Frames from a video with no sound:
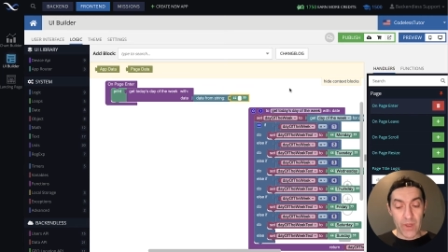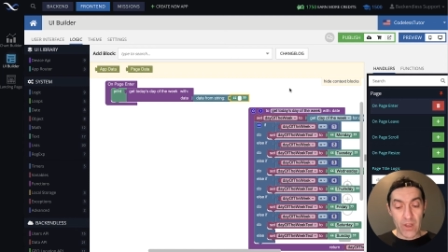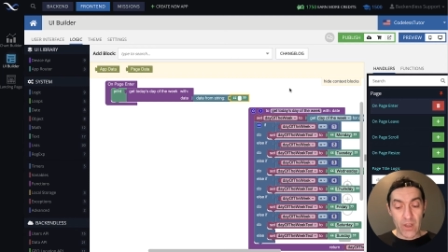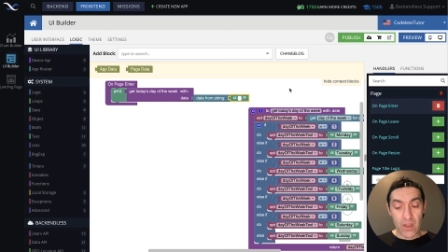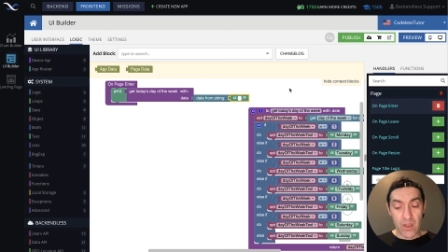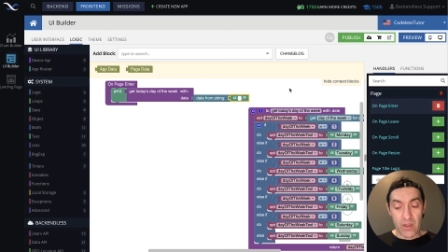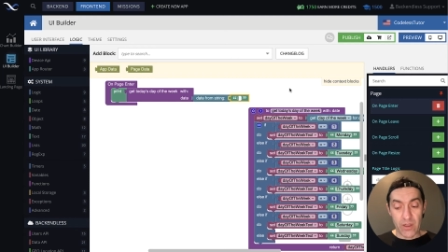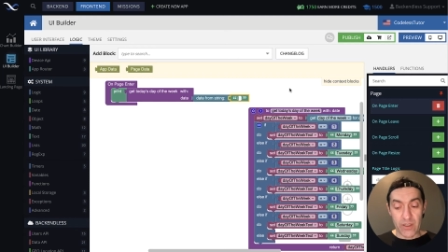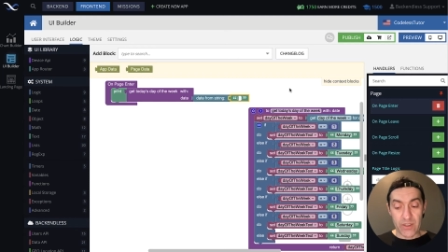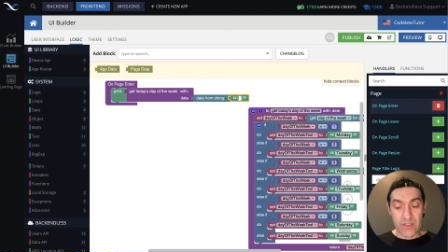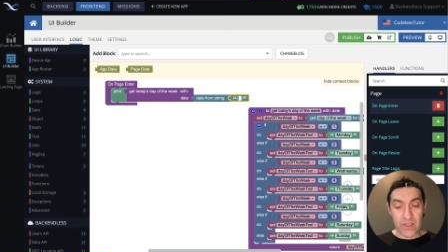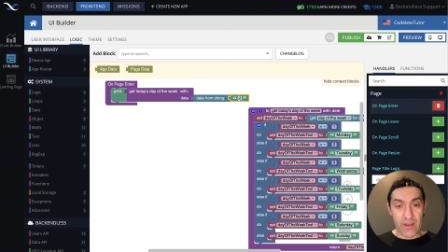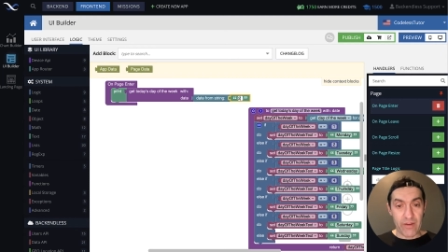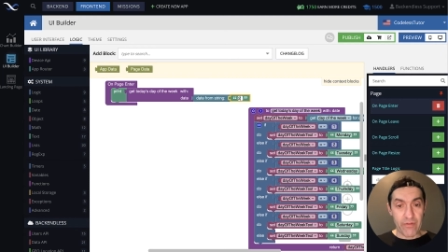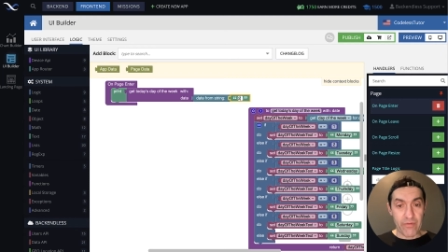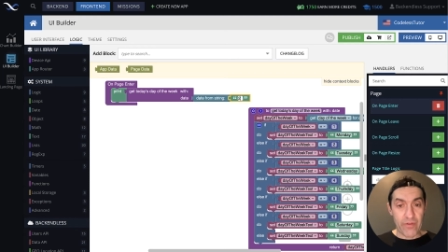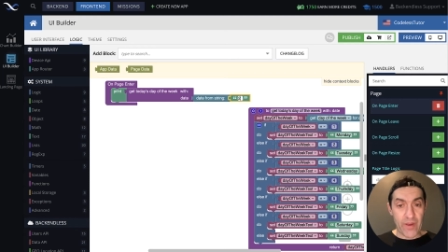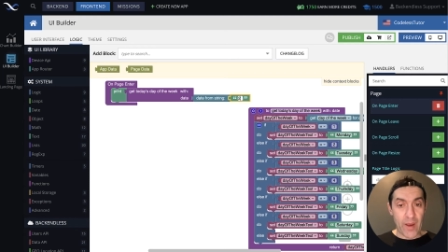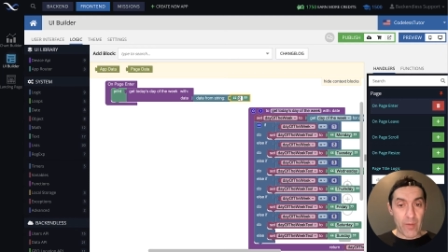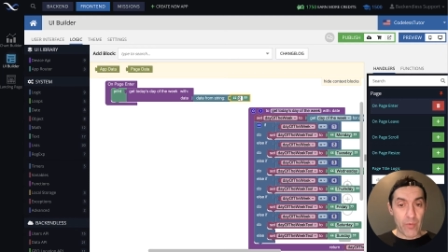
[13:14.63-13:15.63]
let's say
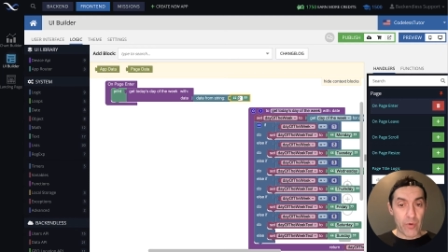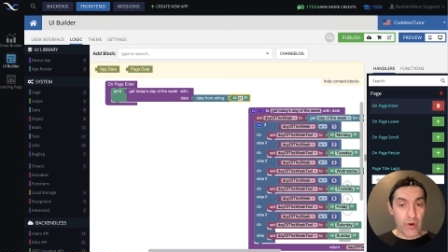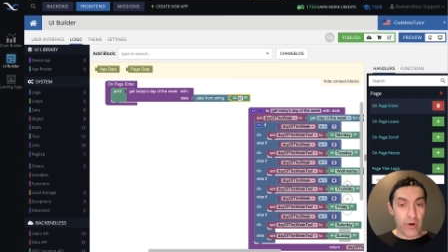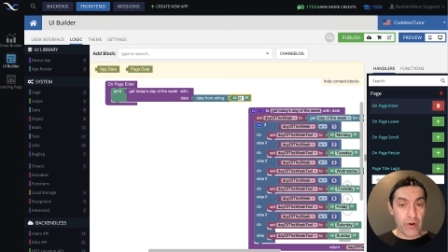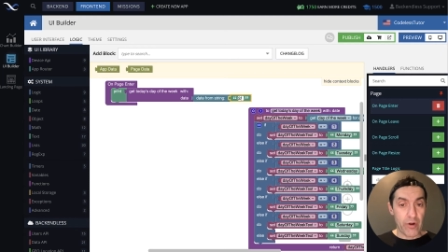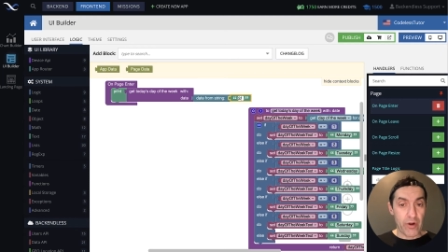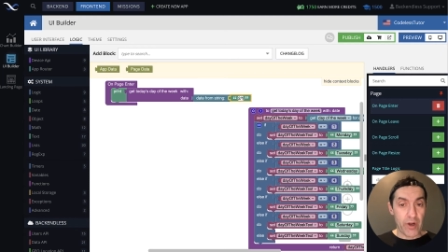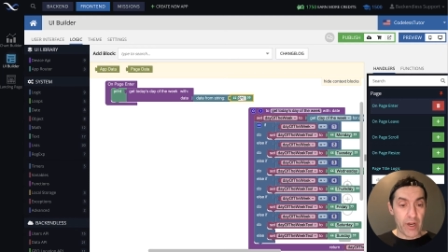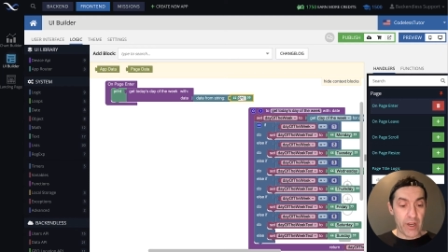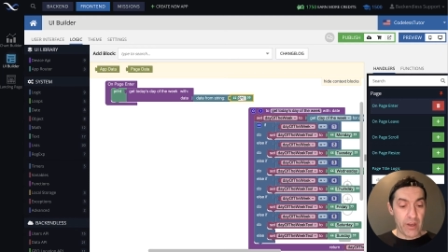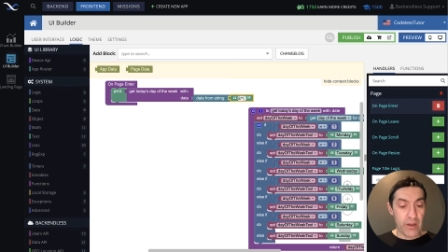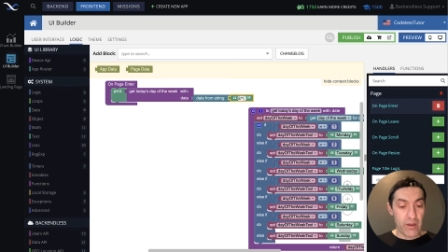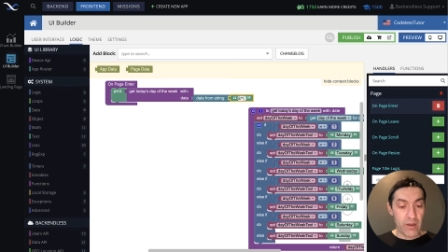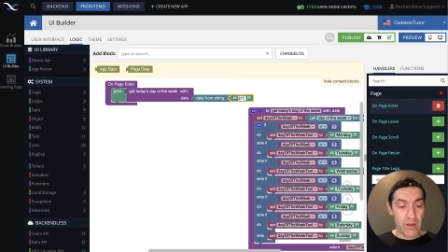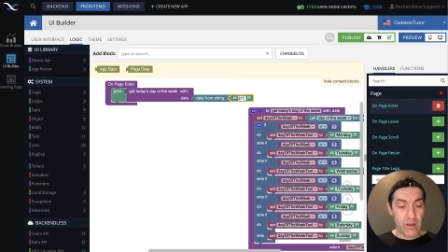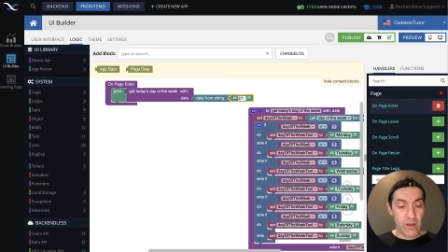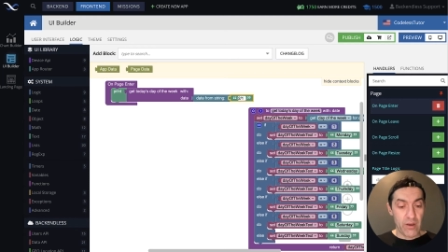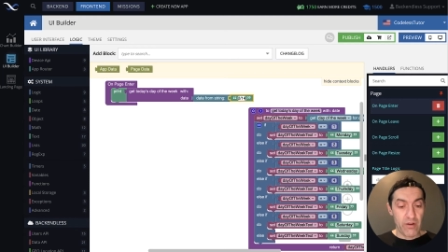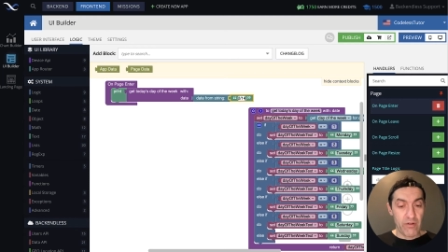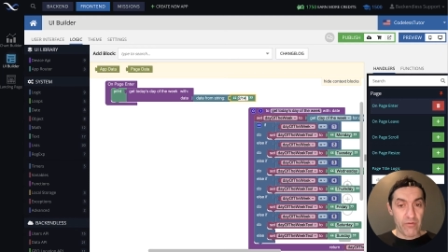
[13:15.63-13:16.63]
February
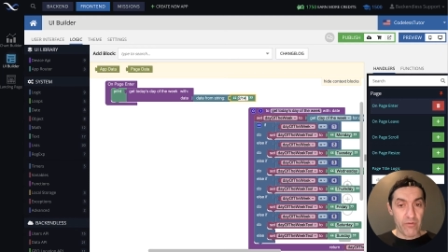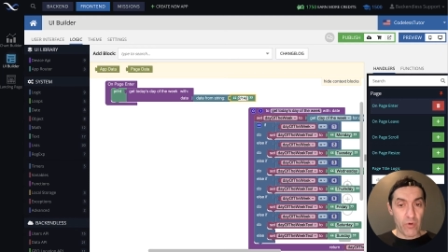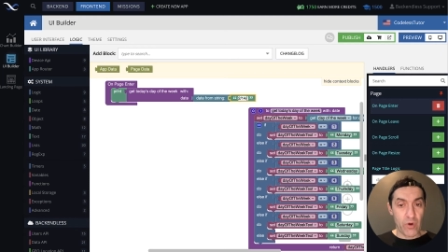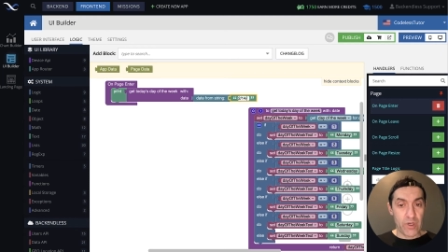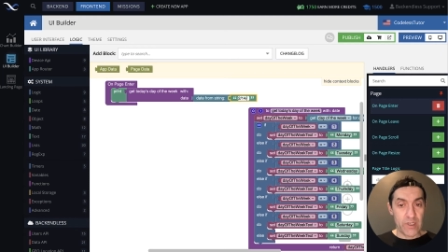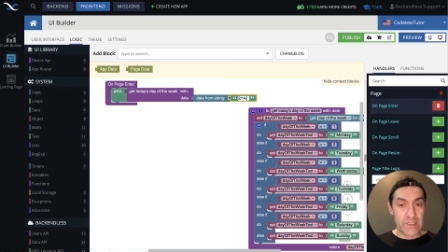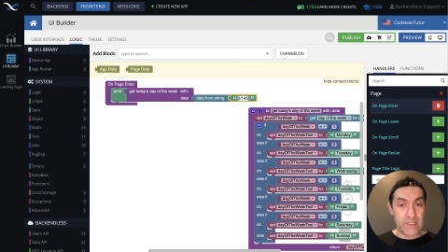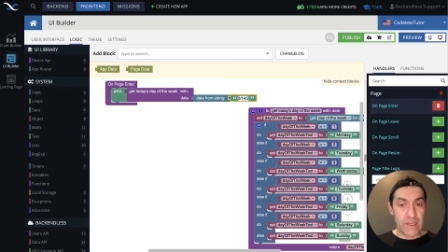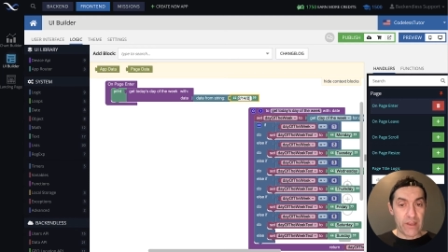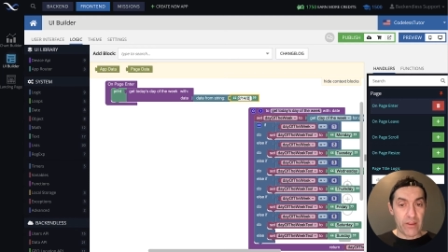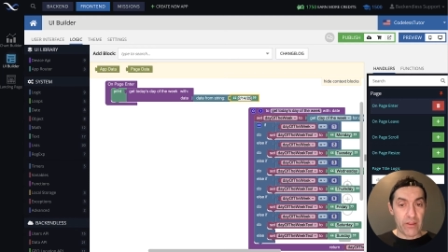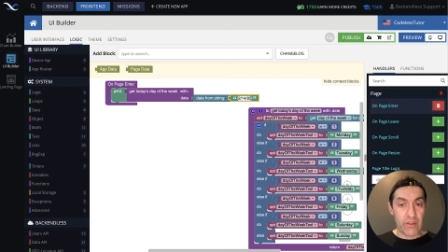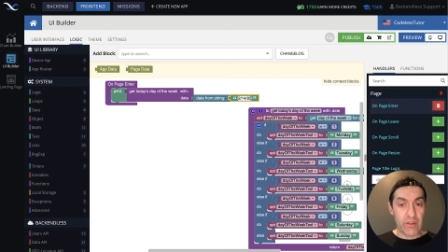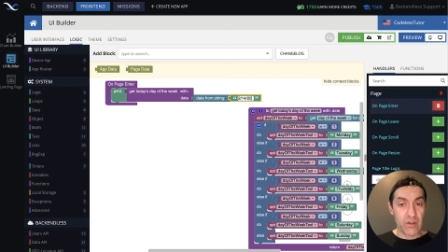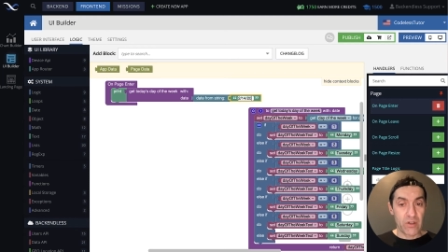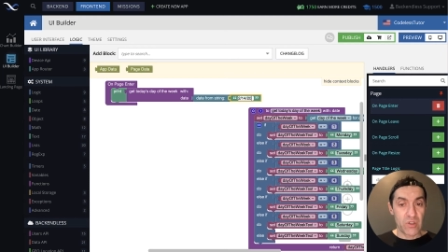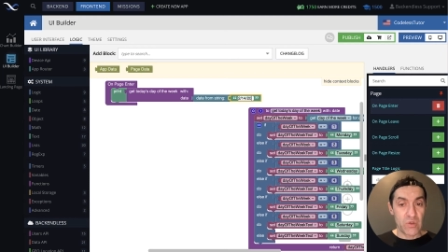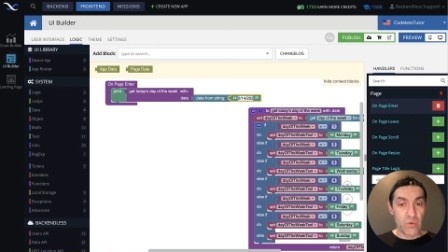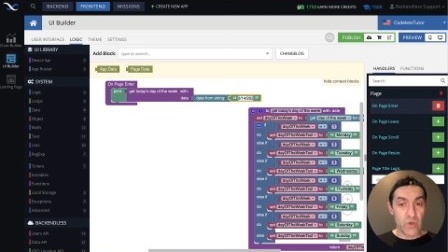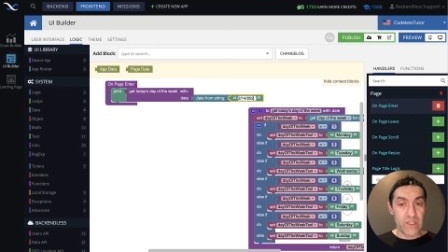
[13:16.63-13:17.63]
14th,
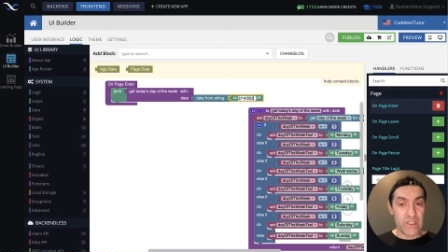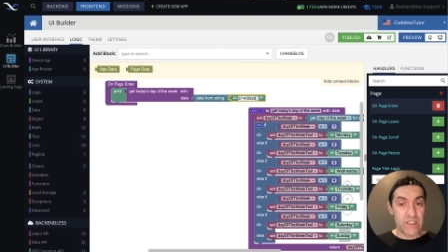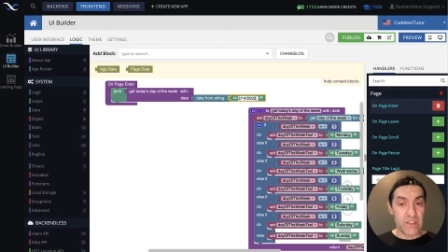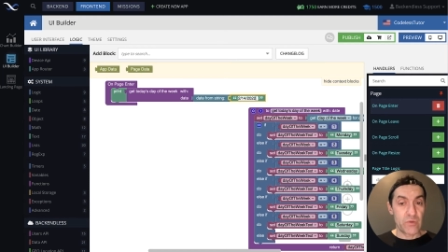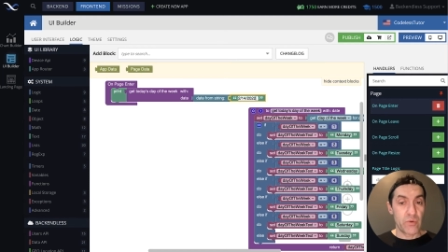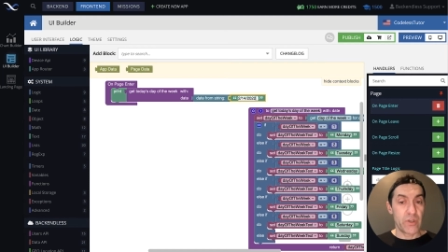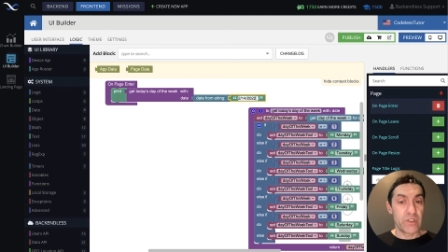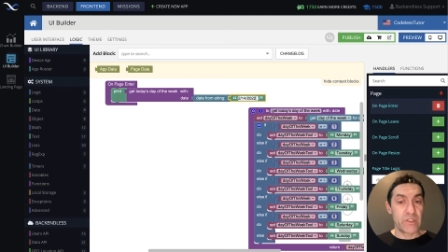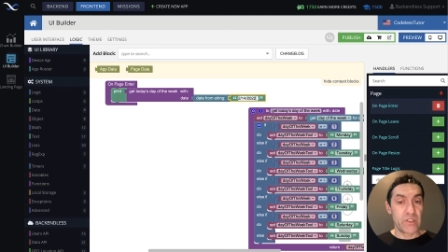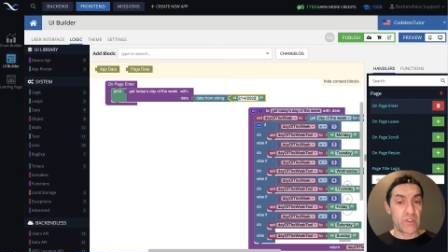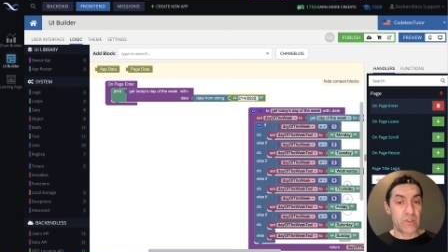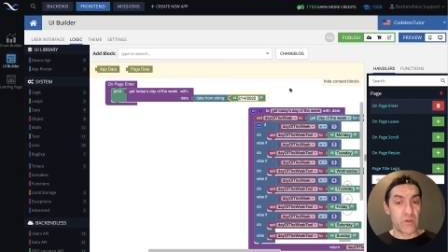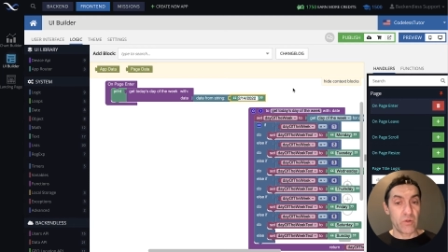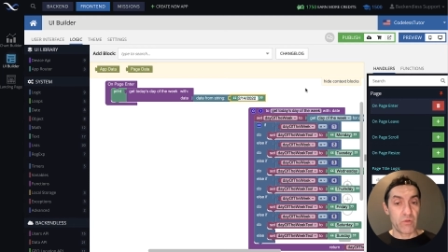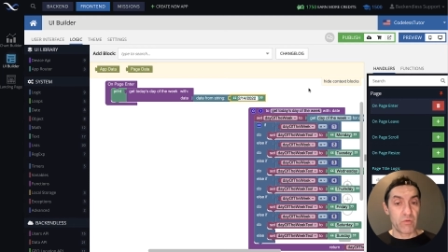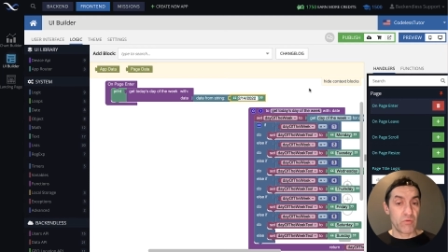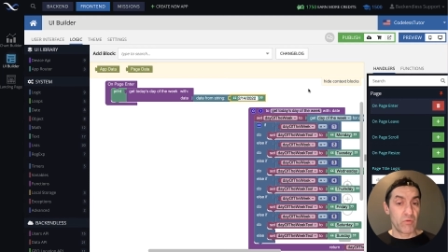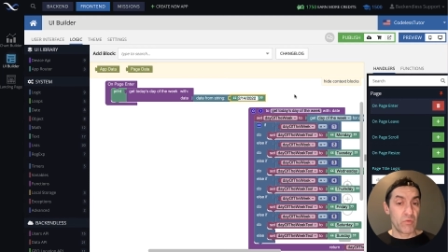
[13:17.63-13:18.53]
2022,